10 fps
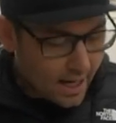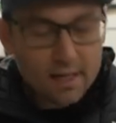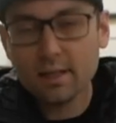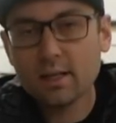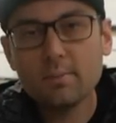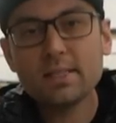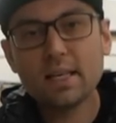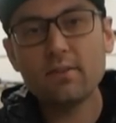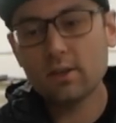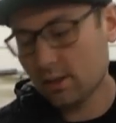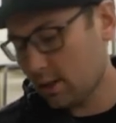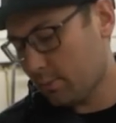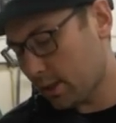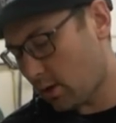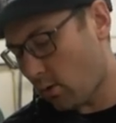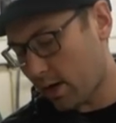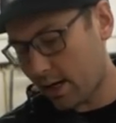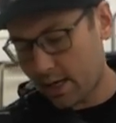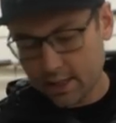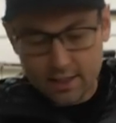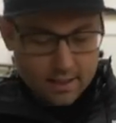And you're gonna be saving a little bit of coin on